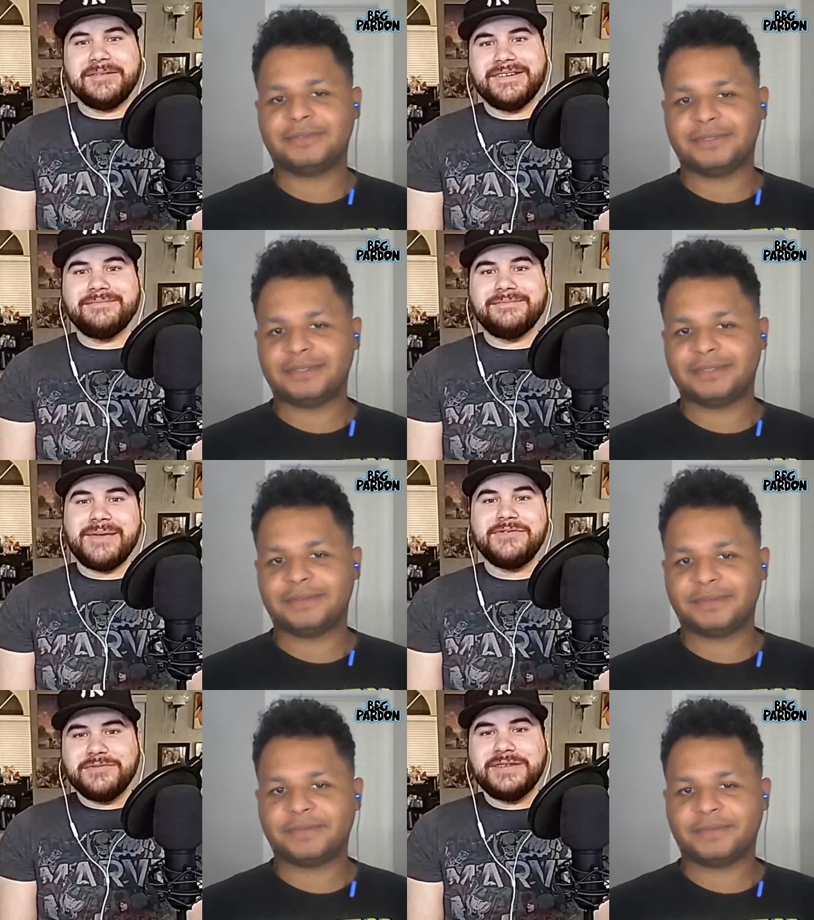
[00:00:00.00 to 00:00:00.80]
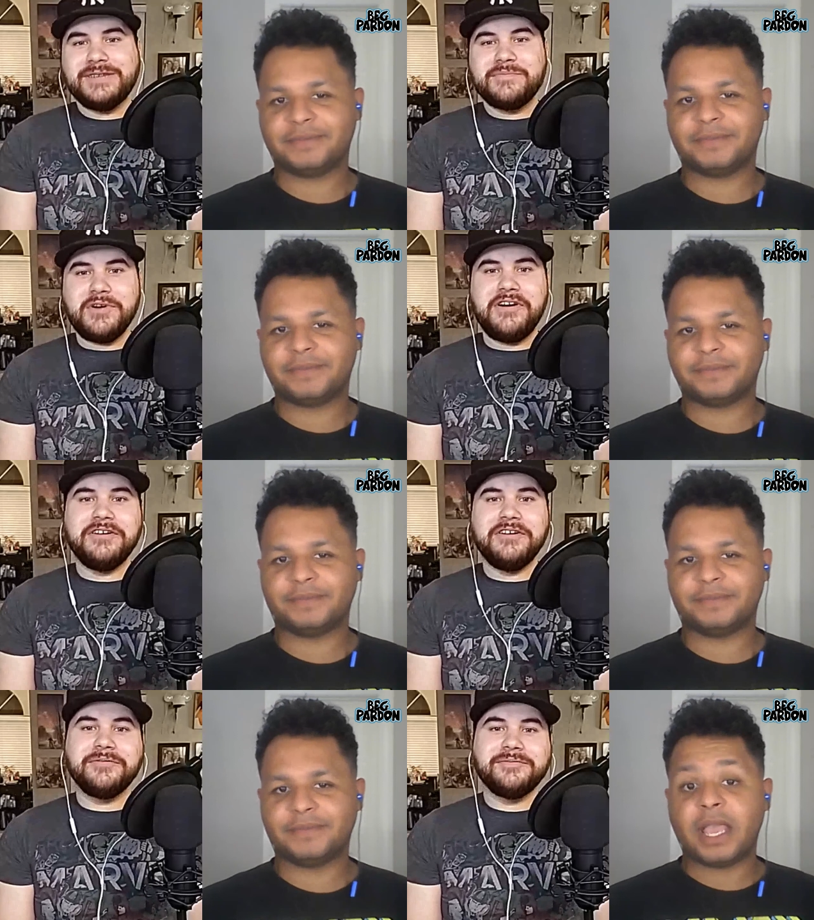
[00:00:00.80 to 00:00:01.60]
Speaker 1: Spider-Man, maybe you did
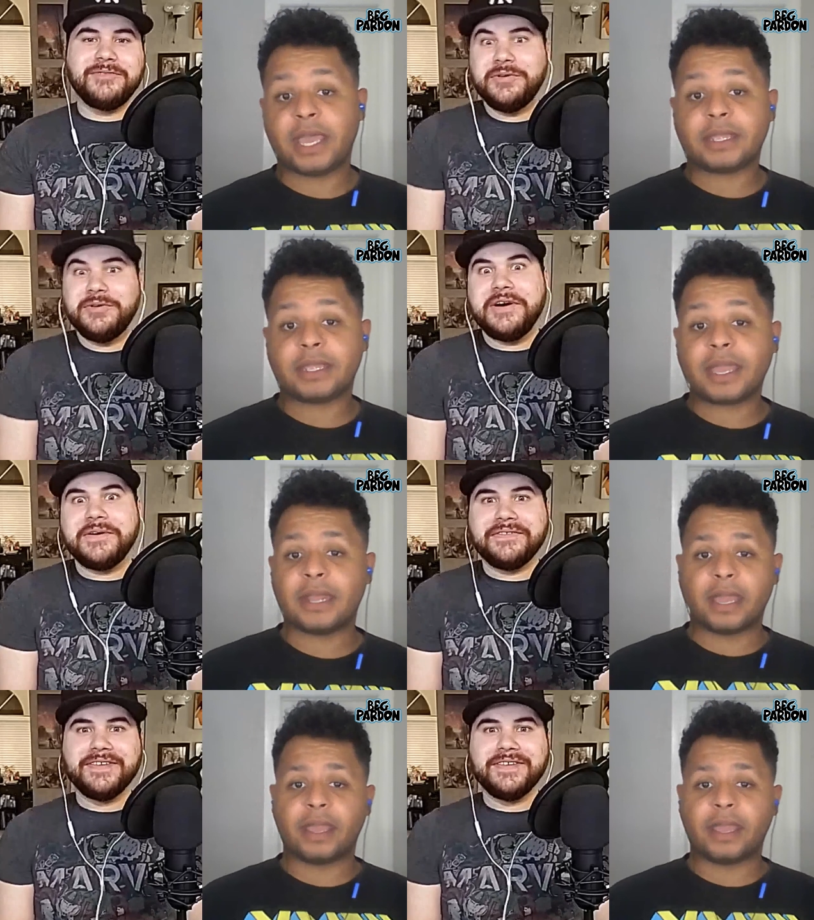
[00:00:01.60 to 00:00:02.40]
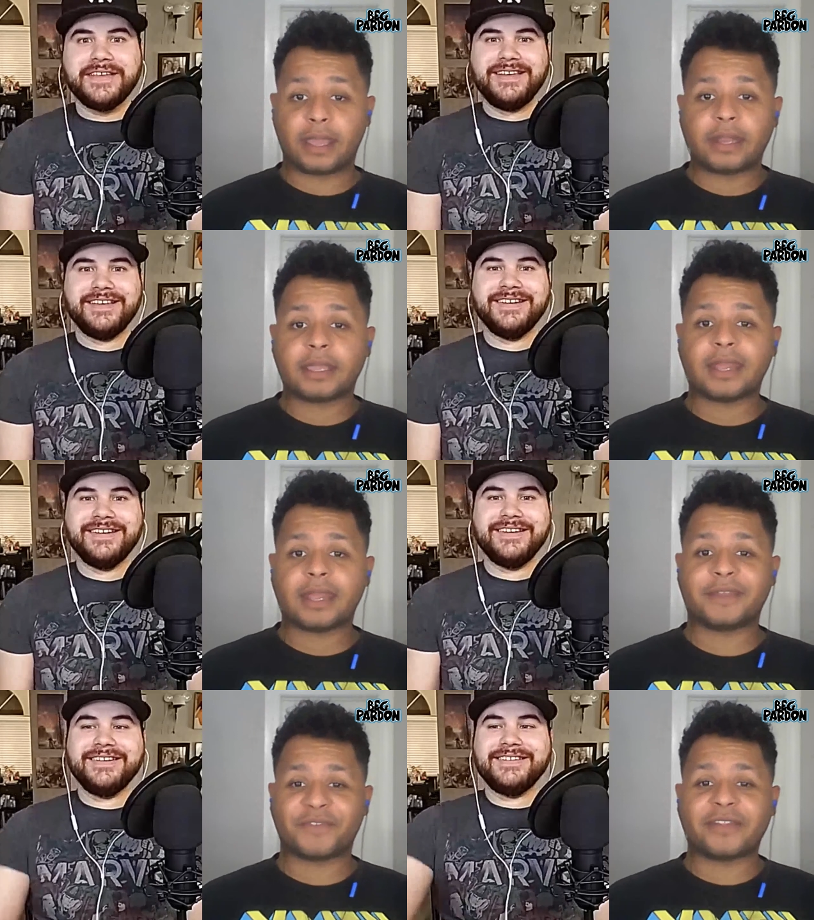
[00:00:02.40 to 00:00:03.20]
more harm. Who and knows? again,
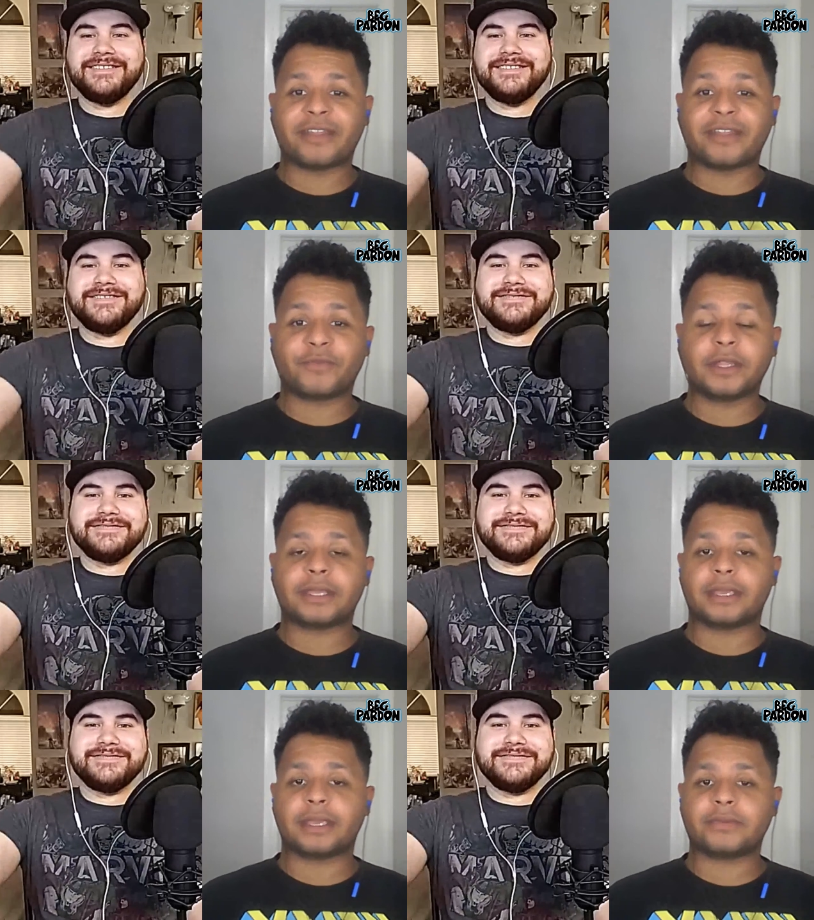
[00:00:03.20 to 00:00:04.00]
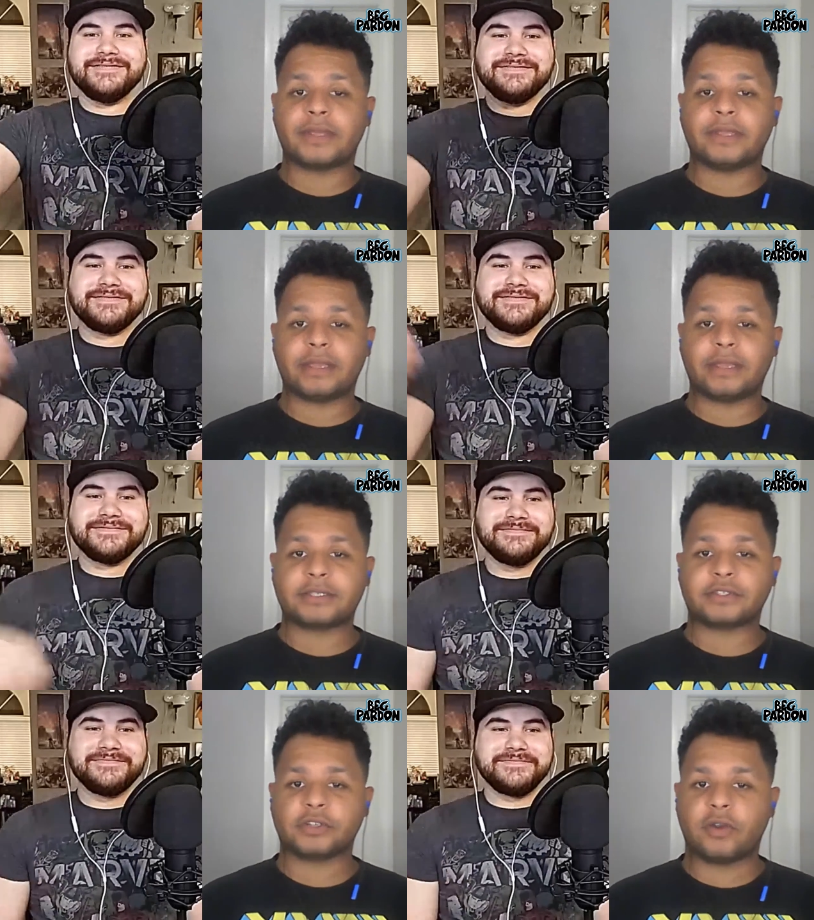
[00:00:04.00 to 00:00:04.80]
Speaker 2: and again, I, I feel like it,
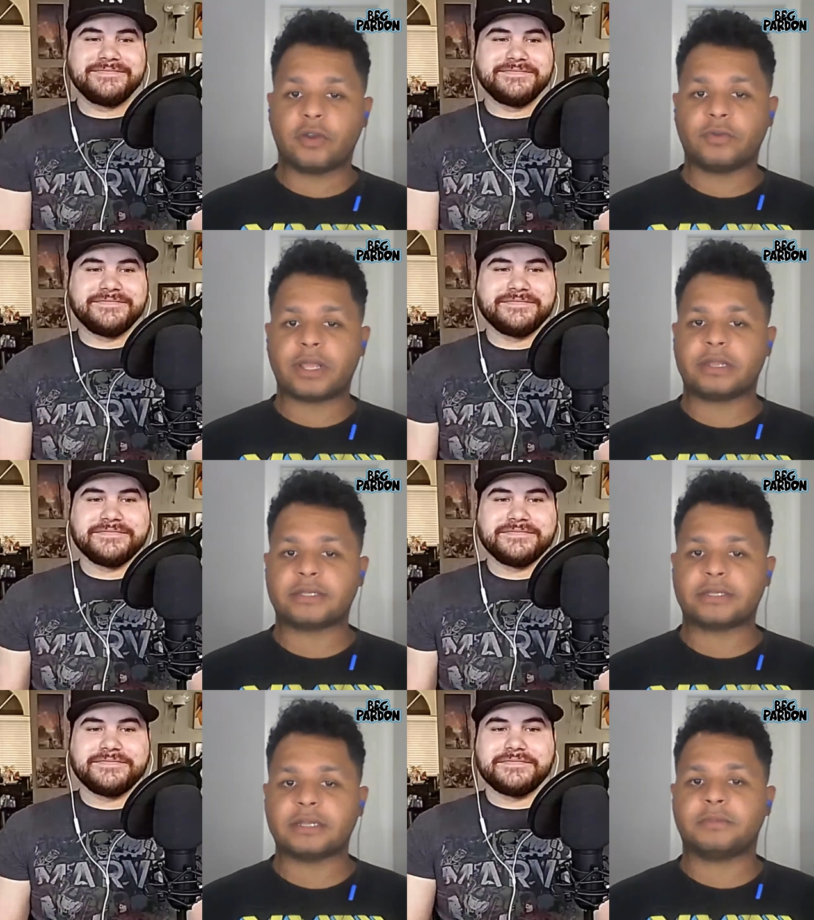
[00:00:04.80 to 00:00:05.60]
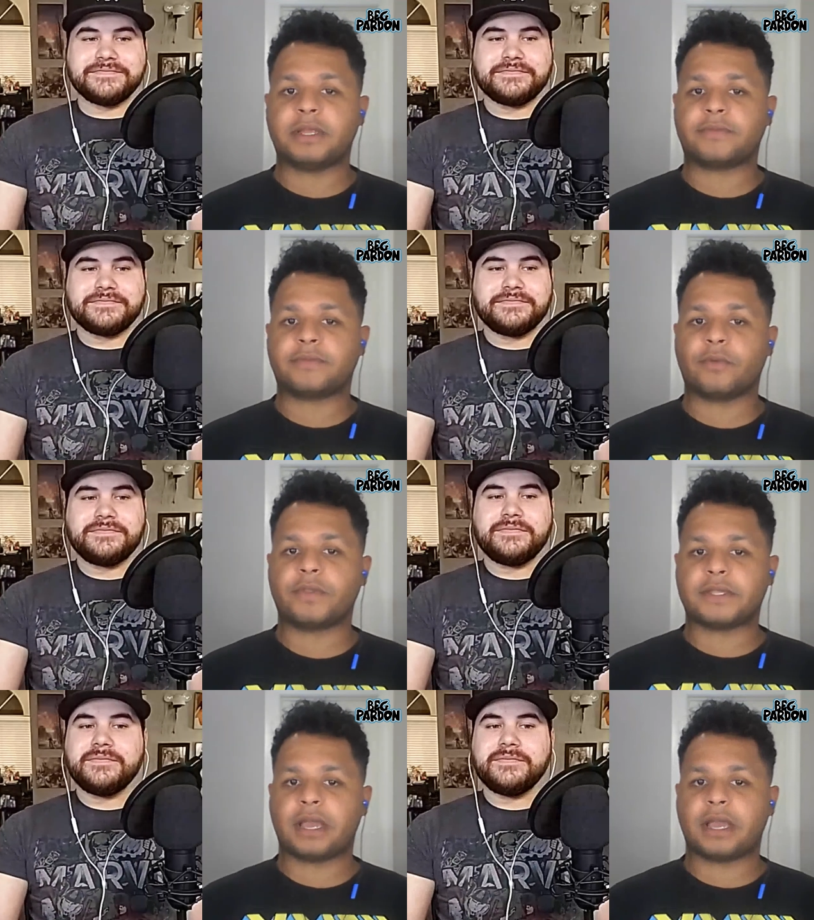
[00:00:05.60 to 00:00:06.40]
it, it's a tone and a
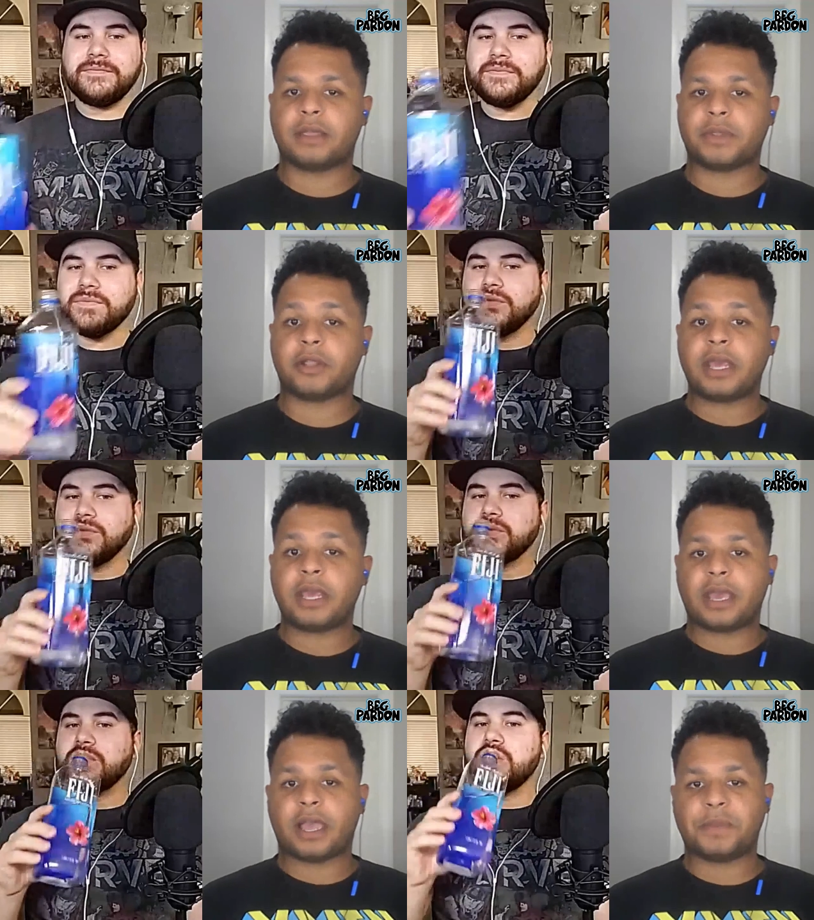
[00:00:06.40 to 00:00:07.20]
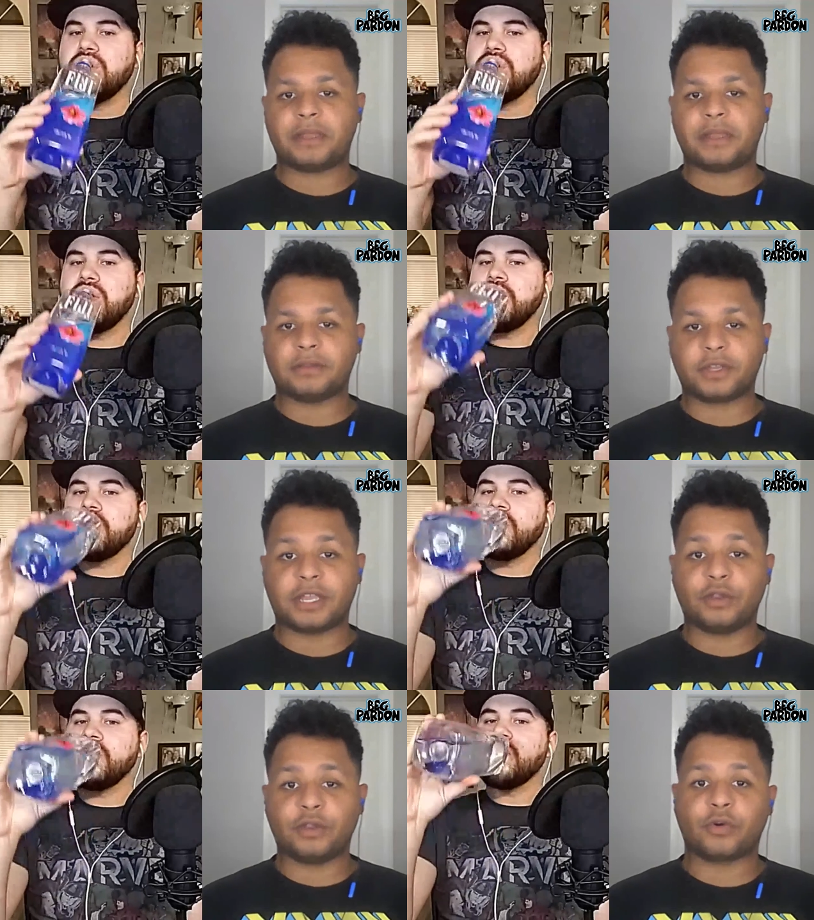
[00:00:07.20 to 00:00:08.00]
sentiment for the time period. I
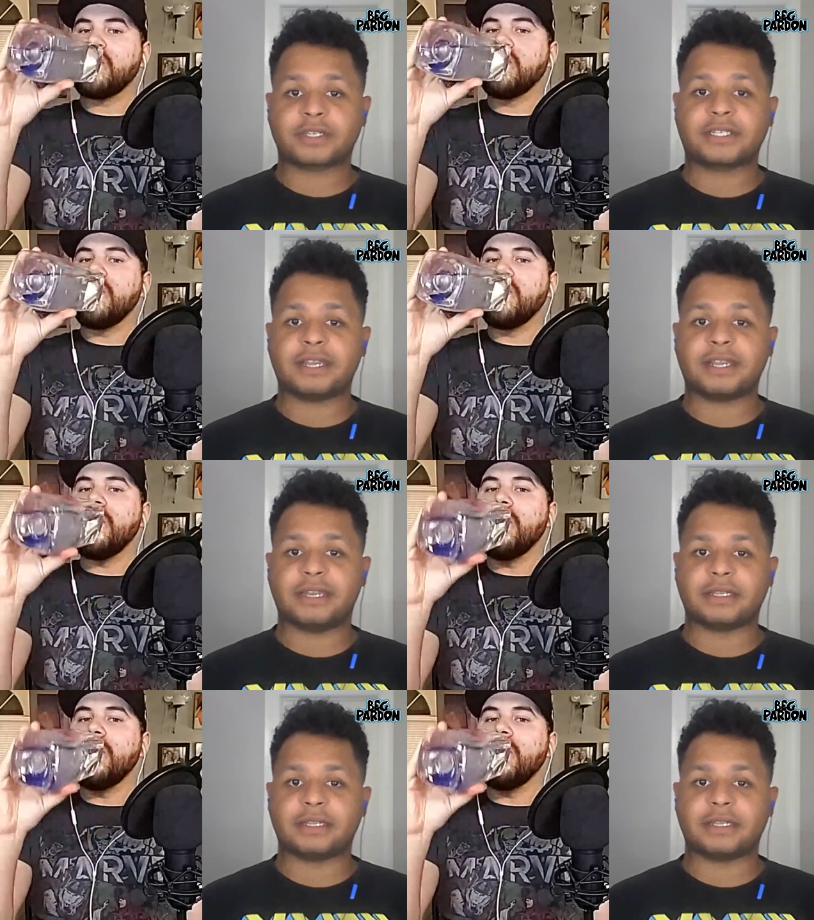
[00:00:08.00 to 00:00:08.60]
mean, look at New York